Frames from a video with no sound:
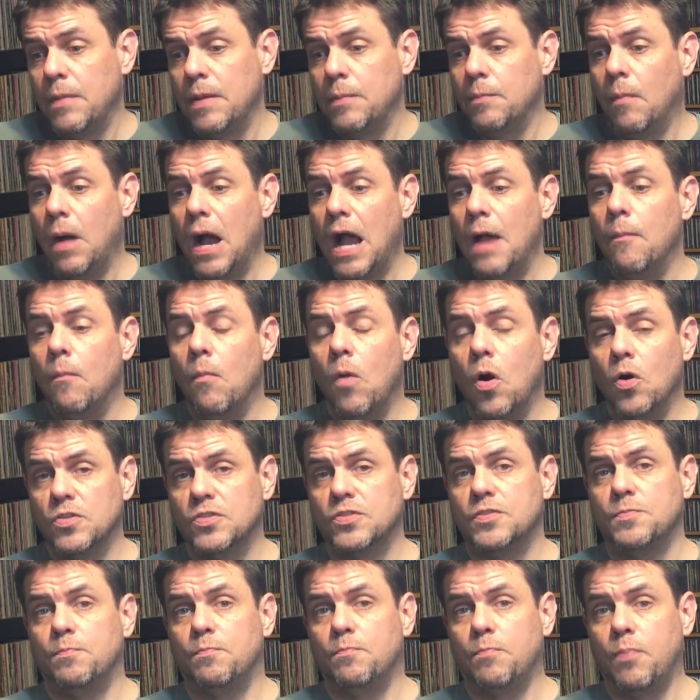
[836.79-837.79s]
I mean, my
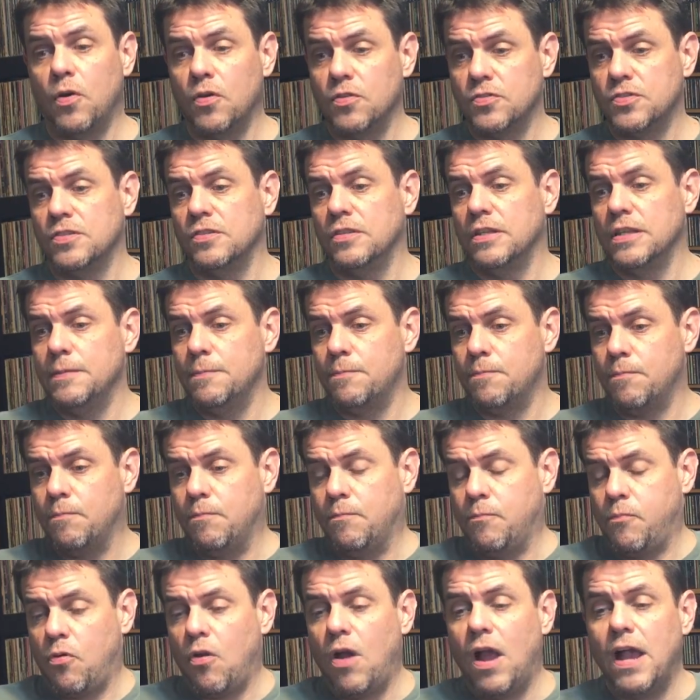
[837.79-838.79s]
most personally
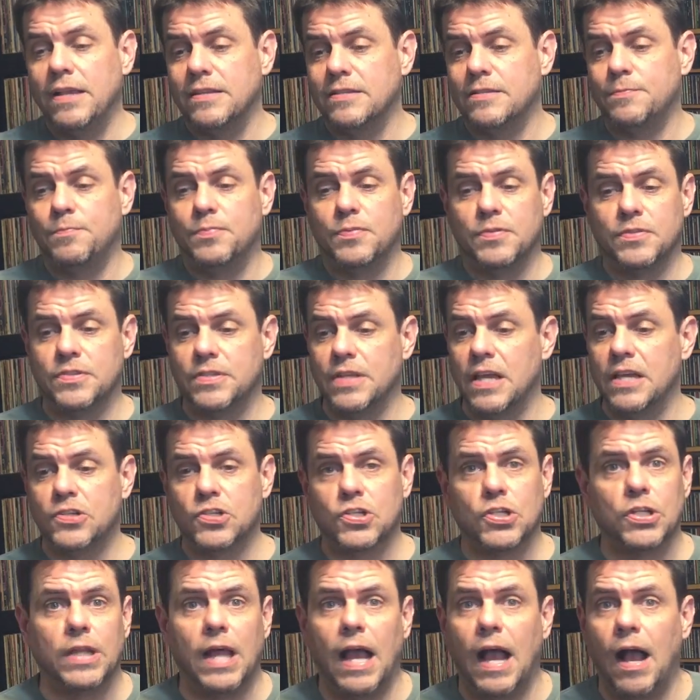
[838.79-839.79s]
prized
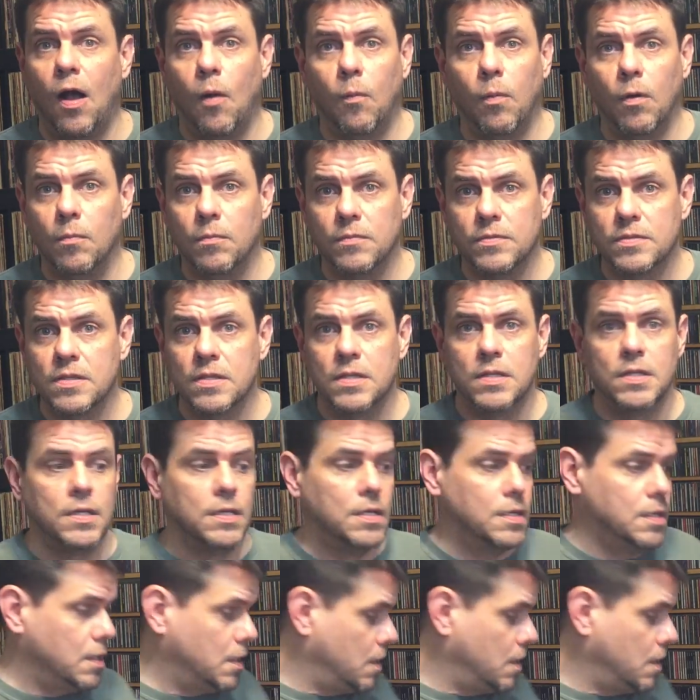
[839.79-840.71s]
possession albums,